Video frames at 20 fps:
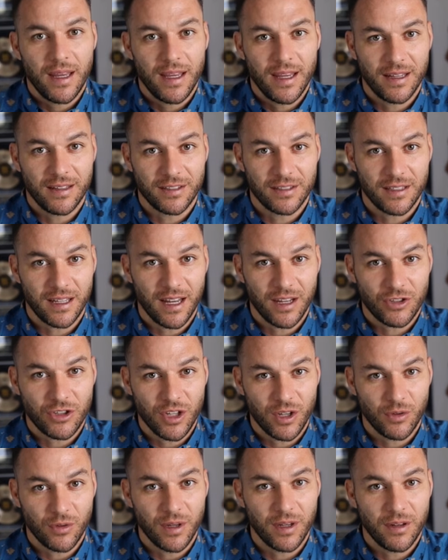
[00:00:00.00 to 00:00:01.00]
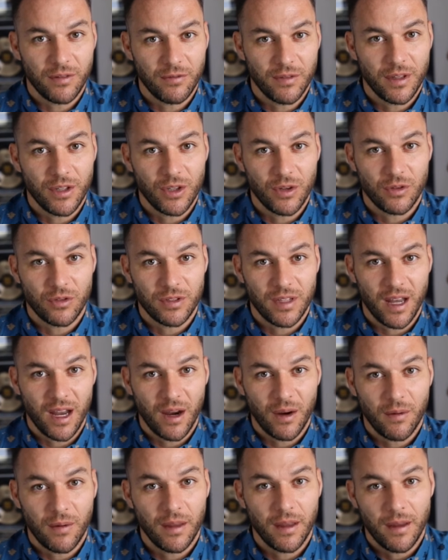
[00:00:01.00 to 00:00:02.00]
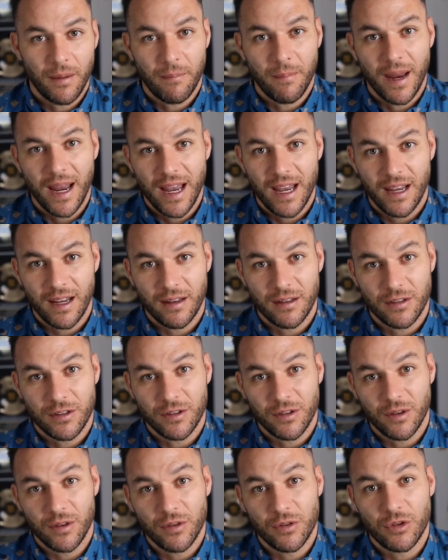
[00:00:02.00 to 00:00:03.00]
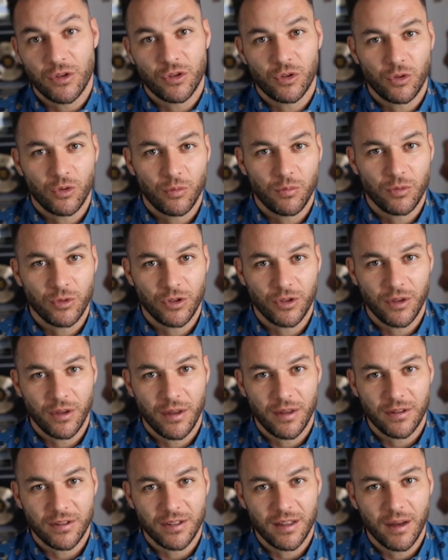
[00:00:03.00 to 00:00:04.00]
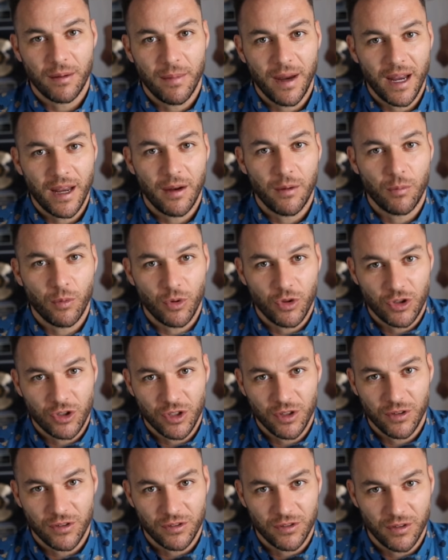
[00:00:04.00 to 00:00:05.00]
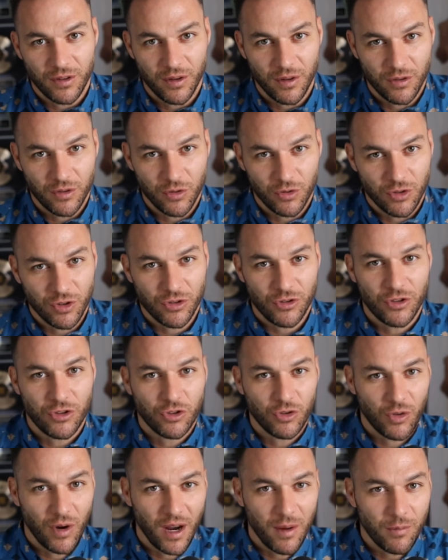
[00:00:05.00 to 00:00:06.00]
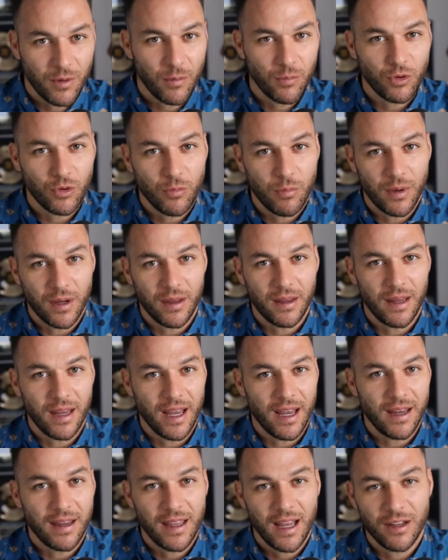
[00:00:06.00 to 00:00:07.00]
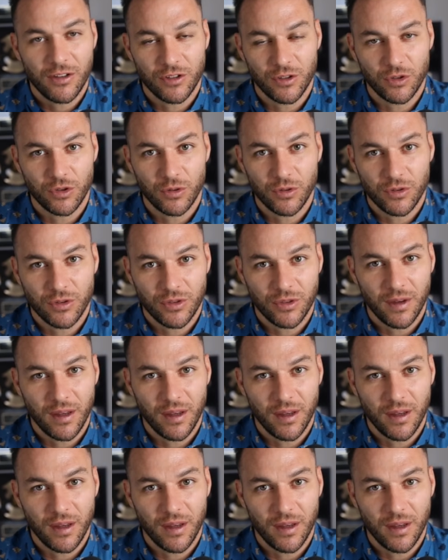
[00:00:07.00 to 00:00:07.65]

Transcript: inside generated videos now. Pans, zooms, cinematic push-ins. You just describe the movement and it executes.